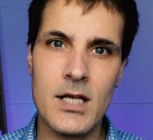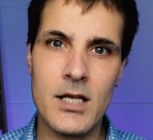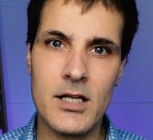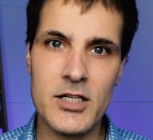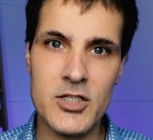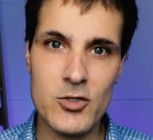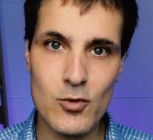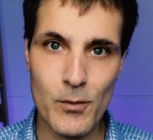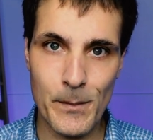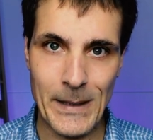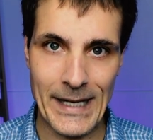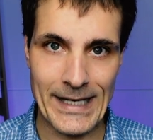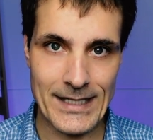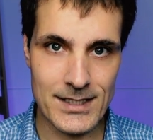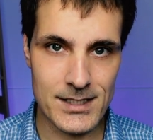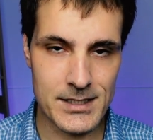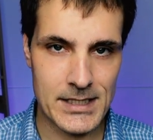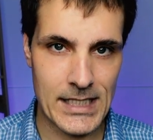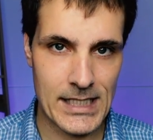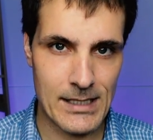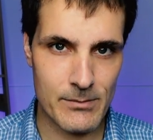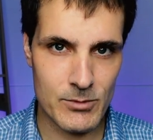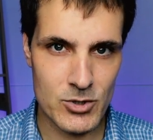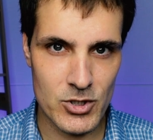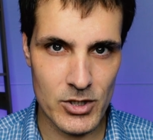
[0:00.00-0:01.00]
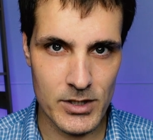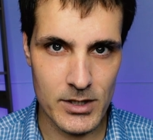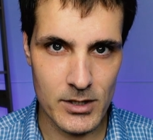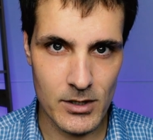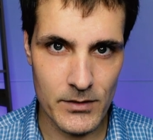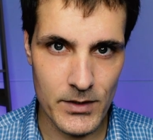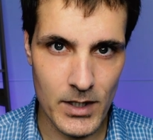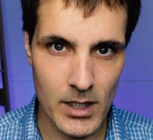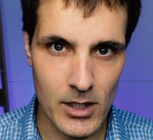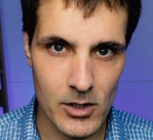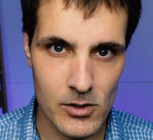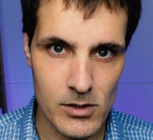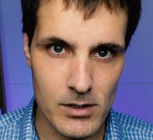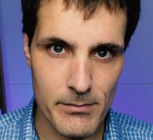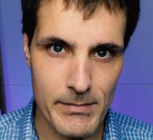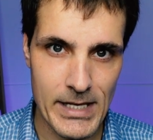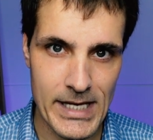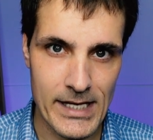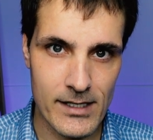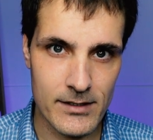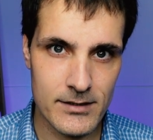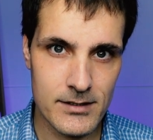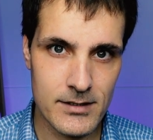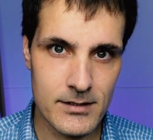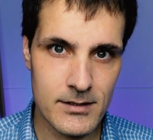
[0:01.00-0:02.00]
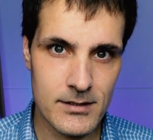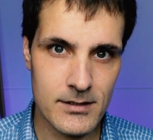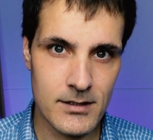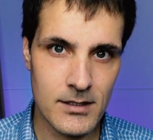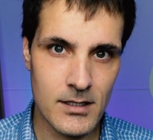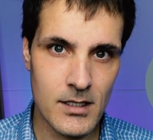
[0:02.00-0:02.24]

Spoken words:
you will pay stamp duty on the whole amount.